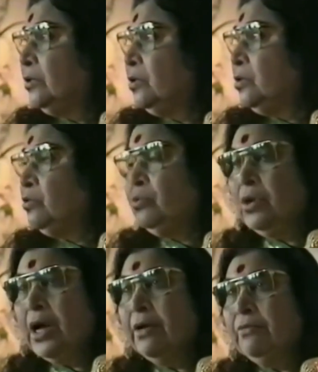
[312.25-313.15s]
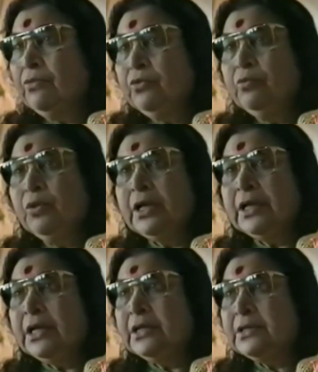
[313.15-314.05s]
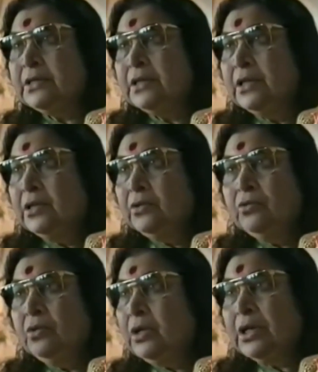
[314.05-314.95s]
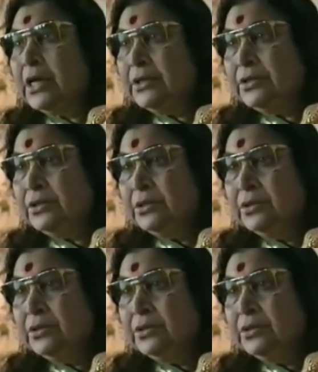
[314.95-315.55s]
Those who have good Muladharas do not catch